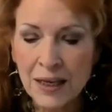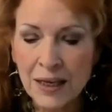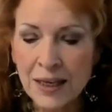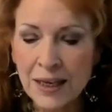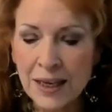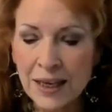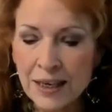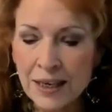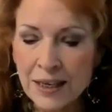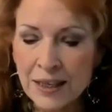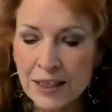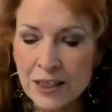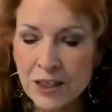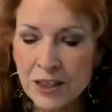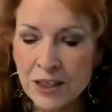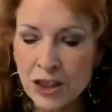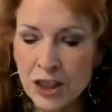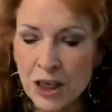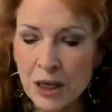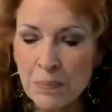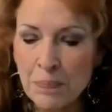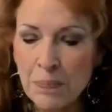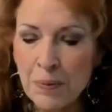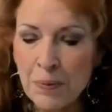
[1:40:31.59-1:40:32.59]
leading the
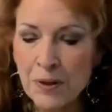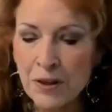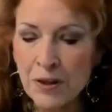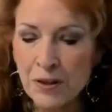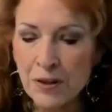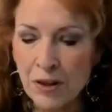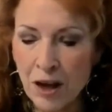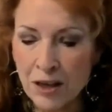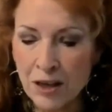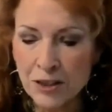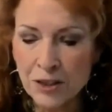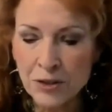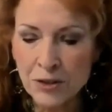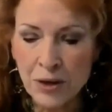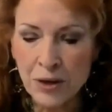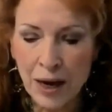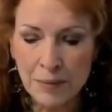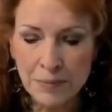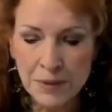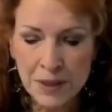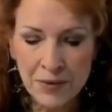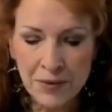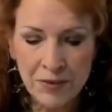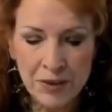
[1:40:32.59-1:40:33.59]
sheep of the lost
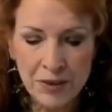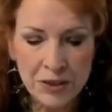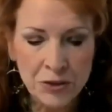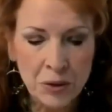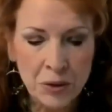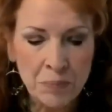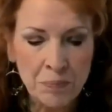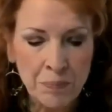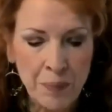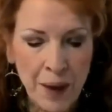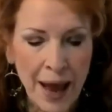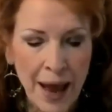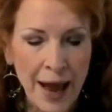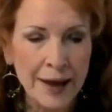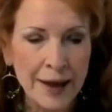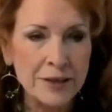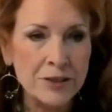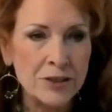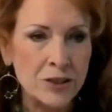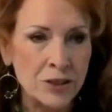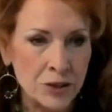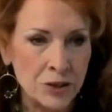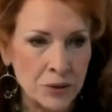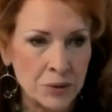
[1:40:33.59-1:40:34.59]
tribes of Israel
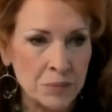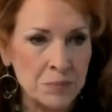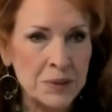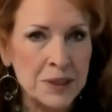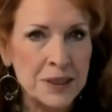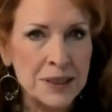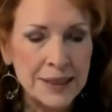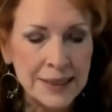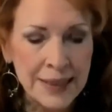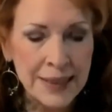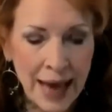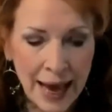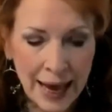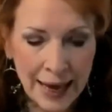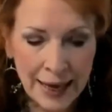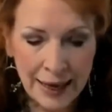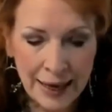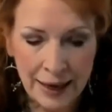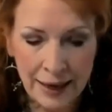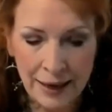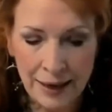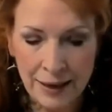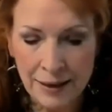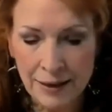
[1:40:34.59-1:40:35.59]
back to
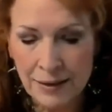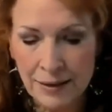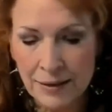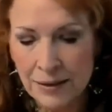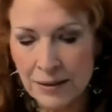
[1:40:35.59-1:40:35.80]
Messiah.